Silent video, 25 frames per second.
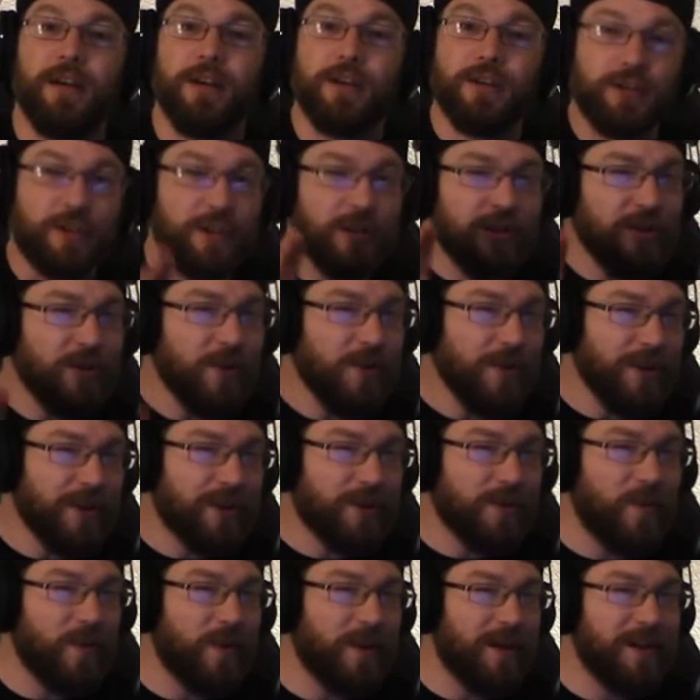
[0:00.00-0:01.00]
She's
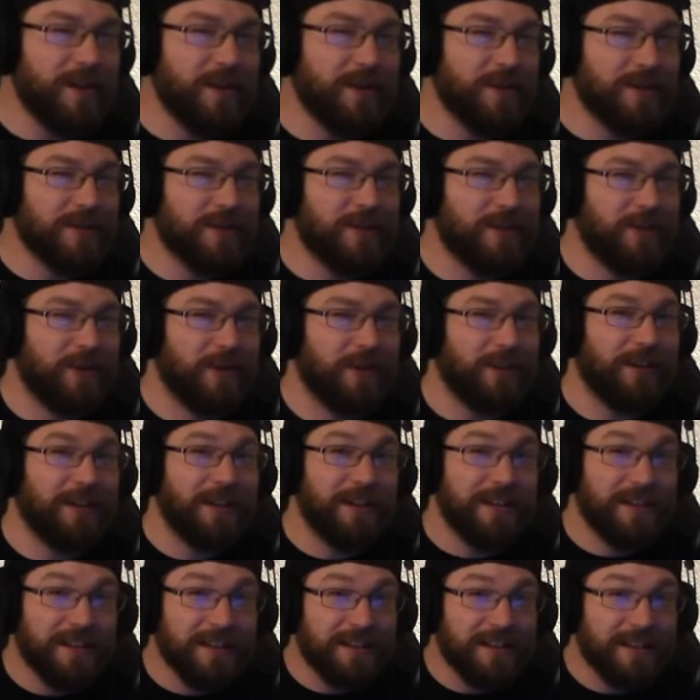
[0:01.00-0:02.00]
only 20 years old.